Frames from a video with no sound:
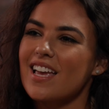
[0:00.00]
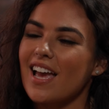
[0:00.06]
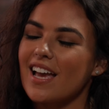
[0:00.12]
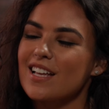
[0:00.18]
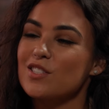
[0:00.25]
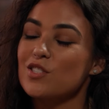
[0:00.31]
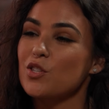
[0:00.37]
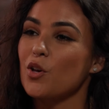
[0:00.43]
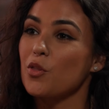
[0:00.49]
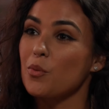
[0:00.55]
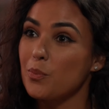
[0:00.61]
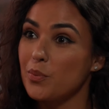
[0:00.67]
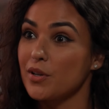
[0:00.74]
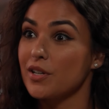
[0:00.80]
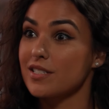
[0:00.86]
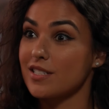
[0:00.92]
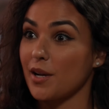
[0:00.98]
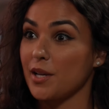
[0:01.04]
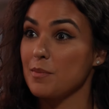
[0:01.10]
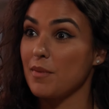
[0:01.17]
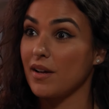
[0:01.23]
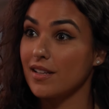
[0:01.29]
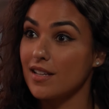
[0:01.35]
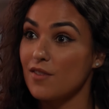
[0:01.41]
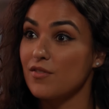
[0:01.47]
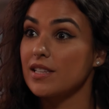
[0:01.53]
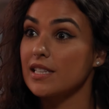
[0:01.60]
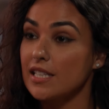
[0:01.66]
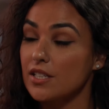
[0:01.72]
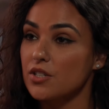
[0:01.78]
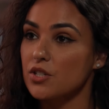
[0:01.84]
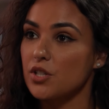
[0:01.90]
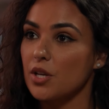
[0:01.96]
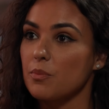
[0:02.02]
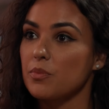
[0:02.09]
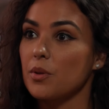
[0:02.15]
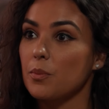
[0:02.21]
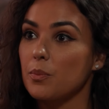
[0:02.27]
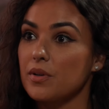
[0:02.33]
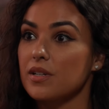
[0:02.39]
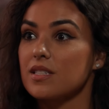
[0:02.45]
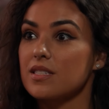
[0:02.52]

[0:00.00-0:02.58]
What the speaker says: And so the book, talking about love and leadership, the book